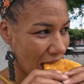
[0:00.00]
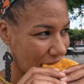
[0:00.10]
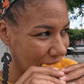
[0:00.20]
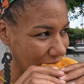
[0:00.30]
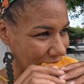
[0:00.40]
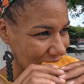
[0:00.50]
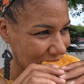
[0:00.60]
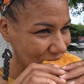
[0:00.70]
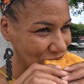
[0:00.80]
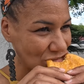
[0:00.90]
Mm-hmm.
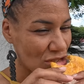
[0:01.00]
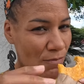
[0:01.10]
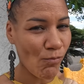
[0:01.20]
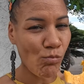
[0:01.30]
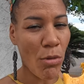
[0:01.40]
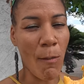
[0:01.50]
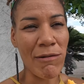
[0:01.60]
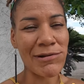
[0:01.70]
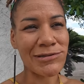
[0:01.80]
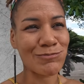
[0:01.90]
Oh
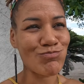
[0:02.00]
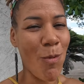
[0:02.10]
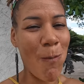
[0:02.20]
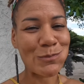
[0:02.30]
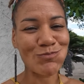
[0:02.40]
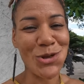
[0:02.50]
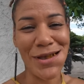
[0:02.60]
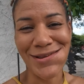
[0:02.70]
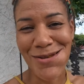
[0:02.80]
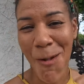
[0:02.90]
my
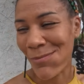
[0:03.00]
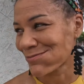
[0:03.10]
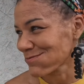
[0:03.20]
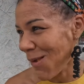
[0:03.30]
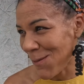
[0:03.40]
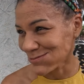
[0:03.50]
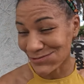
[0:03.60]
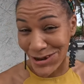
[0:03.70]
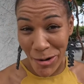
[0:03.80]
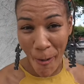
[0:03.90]
god.
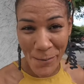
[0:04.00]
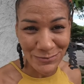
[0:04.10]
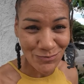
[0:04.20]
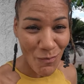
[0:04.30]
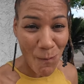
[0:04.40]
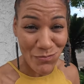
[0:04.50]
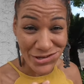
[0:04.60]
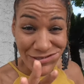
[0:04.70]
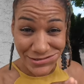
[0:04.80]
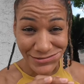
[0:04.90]
I don't know.
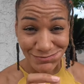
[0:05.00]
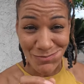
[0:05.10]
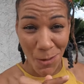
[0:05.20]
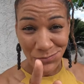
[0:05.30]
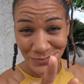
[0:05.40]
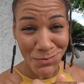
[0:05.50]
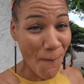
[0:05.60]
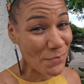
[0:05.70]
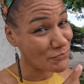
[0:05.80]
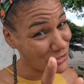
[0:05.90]
This?
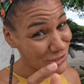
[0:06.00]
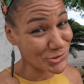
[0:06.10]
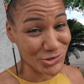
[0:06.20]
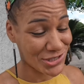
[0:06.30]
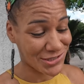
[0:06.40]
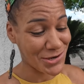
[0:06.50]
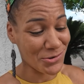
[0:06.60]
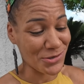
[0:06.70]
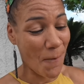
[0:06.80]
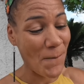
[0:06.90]
You need to check it out.